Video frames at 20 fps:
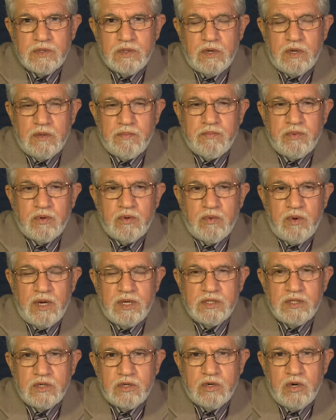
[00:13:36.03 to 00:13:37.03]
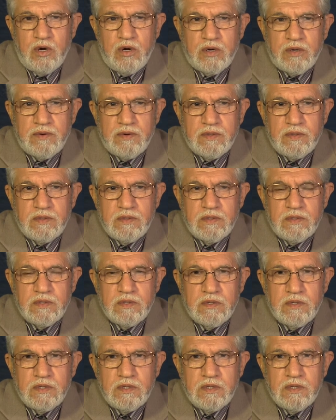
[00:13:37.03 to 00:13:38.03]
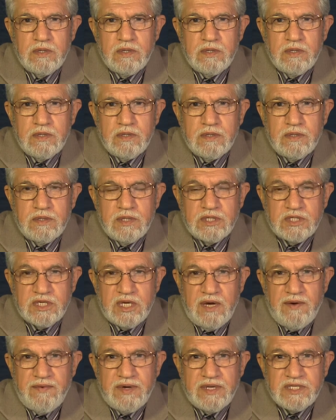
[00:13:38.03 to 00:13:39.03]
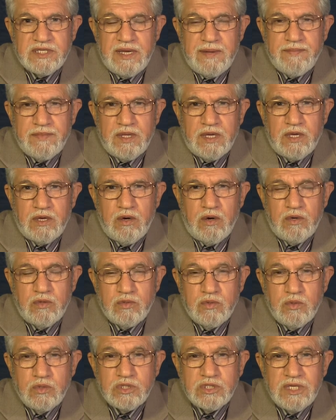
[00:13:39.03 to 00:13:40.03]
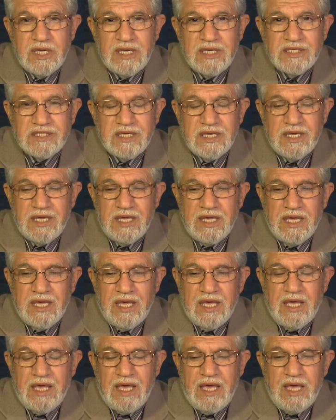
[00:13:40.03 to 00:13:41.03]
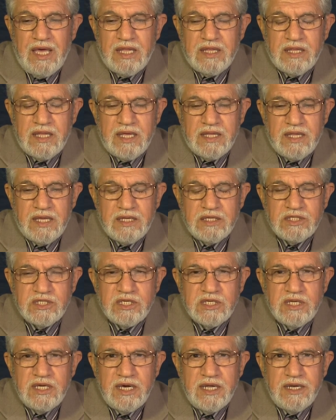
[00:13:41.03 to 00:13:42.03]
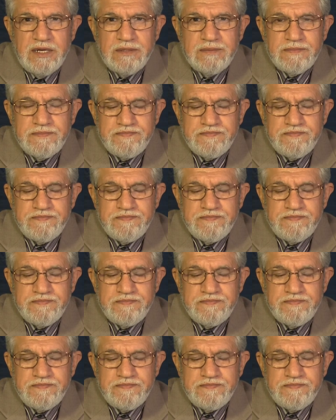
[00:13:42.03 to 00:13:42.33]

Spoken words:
or provide the car, discover something, or those things, and that engineer